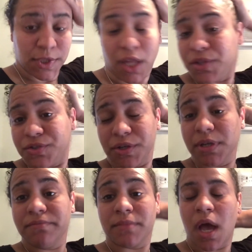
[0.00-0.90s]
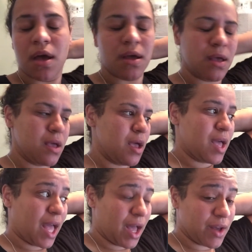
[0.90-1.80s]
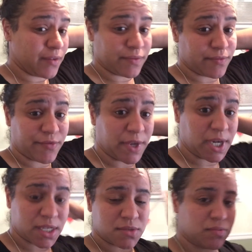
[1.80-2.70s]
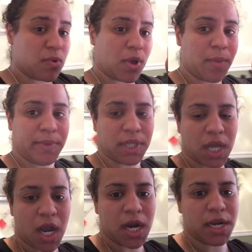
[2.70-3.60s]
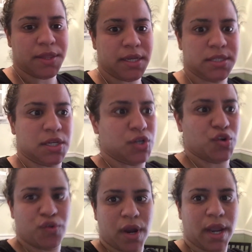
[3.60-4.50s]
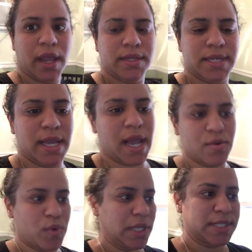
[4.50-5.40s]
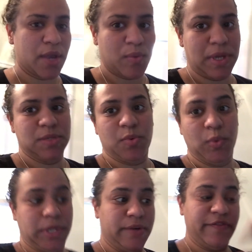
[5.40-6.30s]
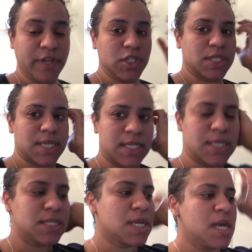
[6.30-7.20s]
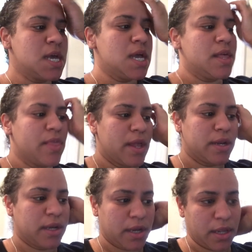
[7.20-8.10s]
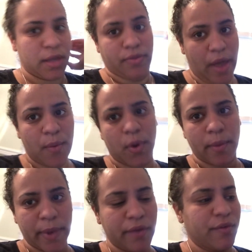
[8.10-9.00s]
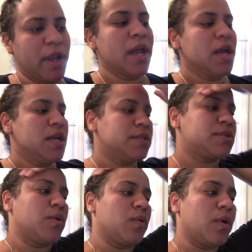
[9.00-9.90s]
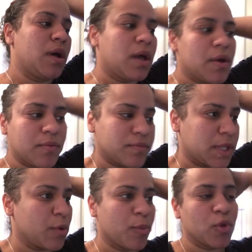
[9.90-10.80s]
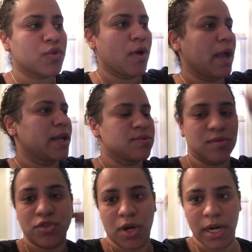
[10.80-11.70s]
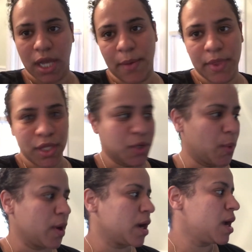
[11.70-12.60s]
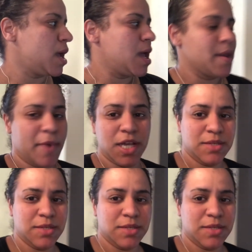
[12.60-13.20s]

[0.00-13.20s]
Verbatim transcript: Dollar Tree. uh, Phoenix woke up in the car and then he started crying, saying, I want, I want, but wouldn't finish the sentence. Then that woke up Avery, so they were both crying as we were trying to come in the door. My